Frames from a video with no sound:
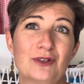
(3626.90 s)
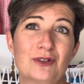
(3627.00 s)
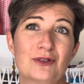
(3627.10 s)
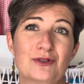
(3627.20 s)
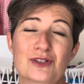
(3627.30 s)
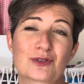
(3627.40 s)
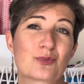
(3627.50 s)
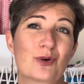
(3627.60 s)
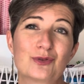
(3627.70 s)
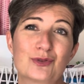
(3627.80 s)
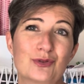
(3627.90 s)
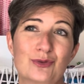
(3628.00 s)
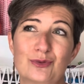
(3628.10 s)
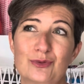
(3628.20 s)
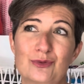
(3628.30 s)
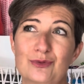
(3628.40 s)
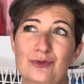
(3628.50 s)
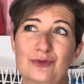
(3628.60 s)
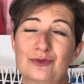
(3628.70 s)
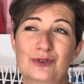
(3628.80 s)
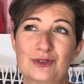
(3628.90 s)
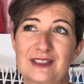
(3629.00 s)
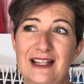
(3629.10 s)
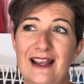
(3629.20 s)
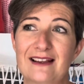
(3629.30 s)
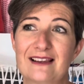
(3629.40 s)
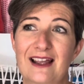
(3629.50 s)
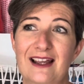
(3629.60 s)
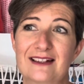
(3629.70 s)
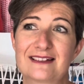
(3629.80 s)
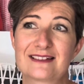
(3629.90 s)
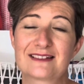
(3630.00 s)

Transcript: you know, just want to to say that